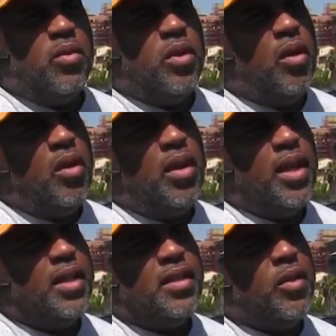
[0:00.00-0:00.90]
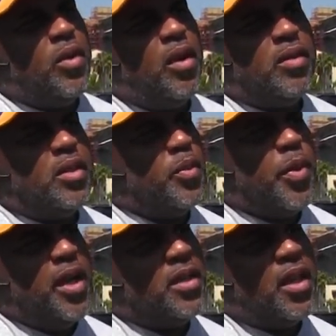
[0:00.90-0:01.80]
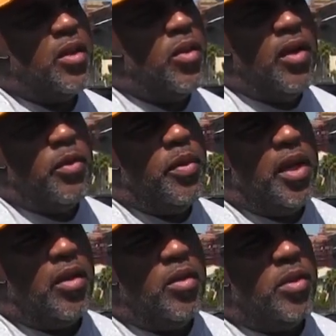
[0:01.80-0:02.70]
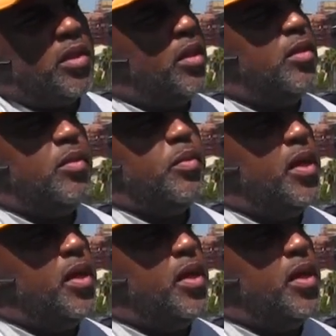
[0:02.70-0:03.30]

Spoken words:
And we're all, like you say, we're all just a paycheck away from being homeless. You know? Right.